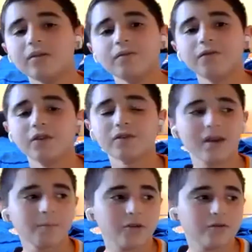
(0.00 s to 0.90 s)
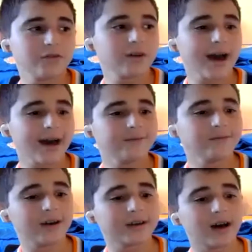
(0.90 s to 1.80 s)
for example, if you have,
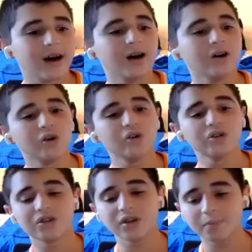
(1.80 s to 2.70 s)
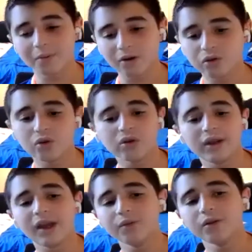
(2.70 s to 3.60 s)
Oladipo, Gordon
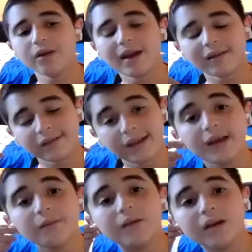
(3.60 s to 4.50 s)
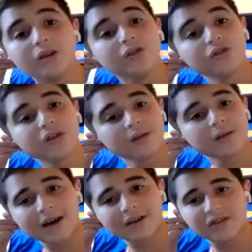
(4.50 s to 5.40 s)
Hayward next to him, you can
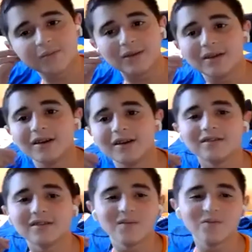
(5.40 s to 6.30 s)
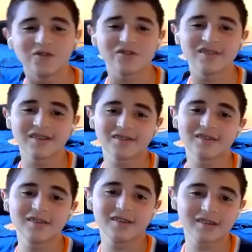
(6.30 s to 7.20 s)
at least be a 7 or 6 seed.